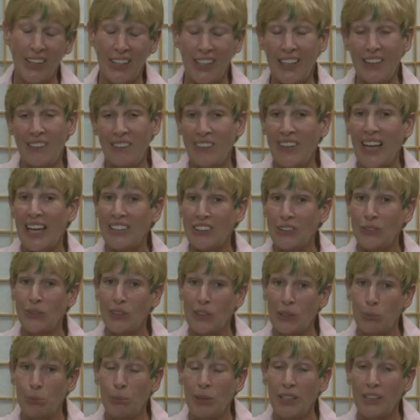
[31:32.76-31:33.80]
if that's
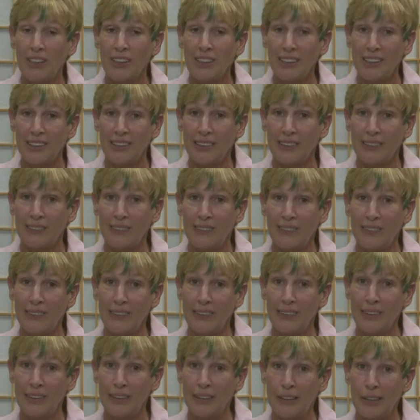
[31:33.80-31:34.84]
what it meant to you.
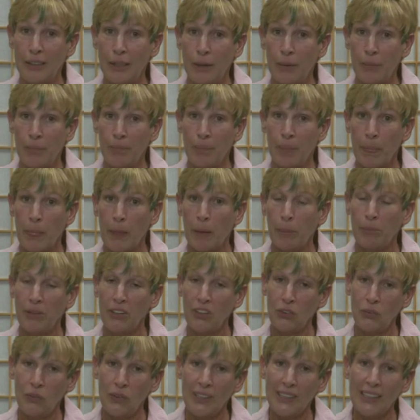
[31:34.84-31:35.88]
But
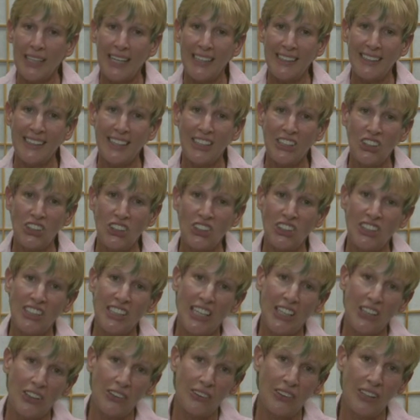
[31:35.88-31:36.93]
the realizations
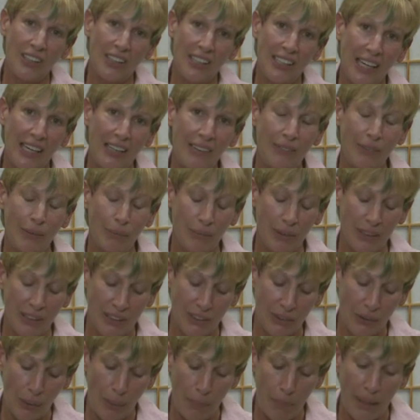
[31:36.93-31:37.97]
that you can gain from this
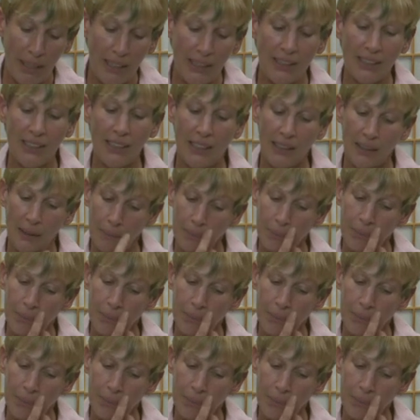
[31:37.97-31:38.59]
are amazing.